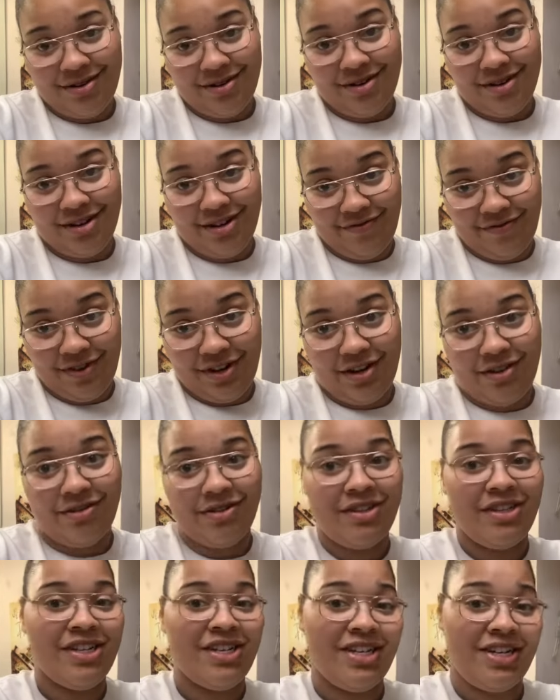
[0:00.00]
Lit videos,
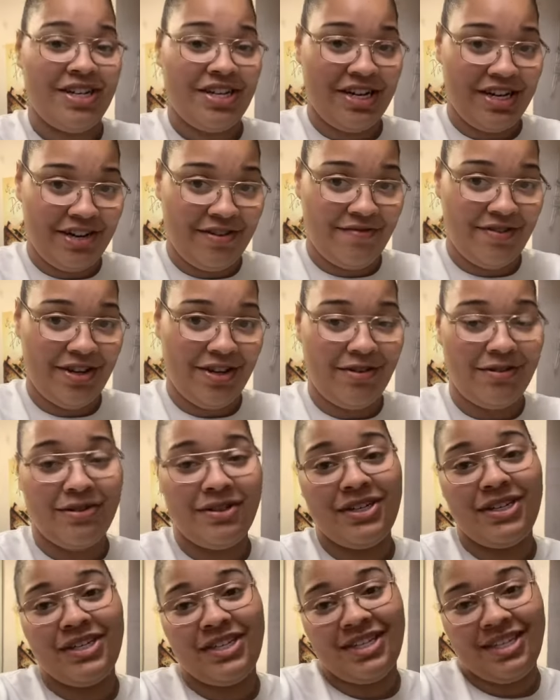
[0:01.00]
lit videos,
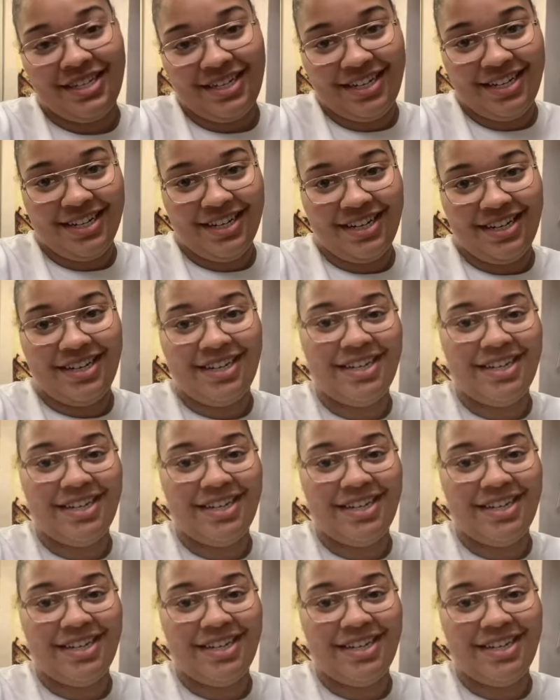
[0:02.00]
you dig.